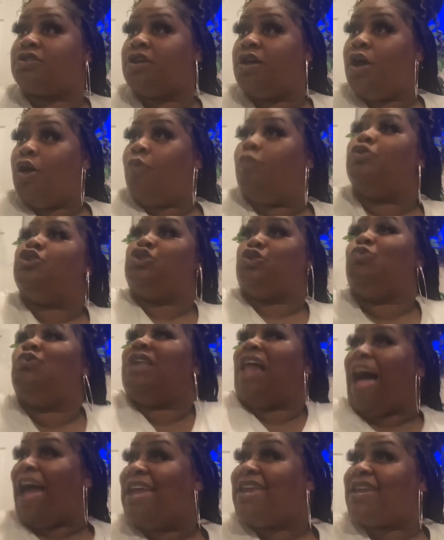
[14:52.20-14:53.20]
would you
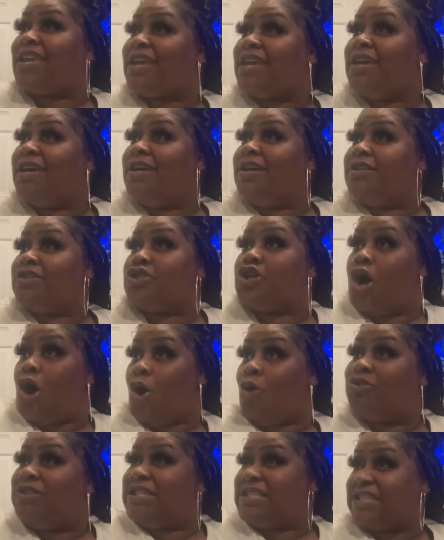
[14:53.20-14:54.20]
like to
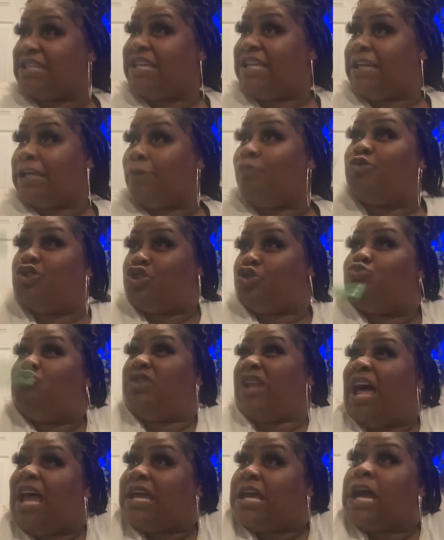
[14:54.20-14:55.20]
hold the CD? Would you
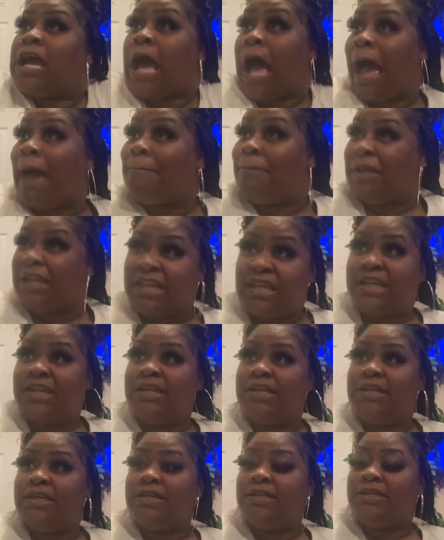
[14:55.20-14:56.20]
like a copy?
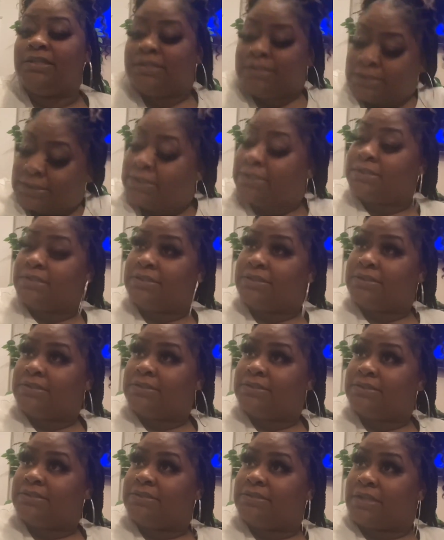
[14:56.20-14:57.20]

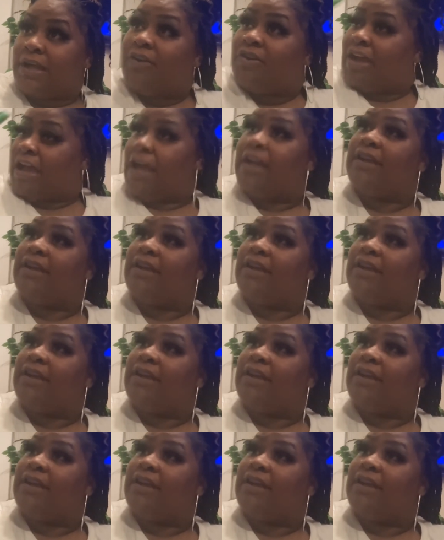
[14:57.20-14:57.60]
Okay.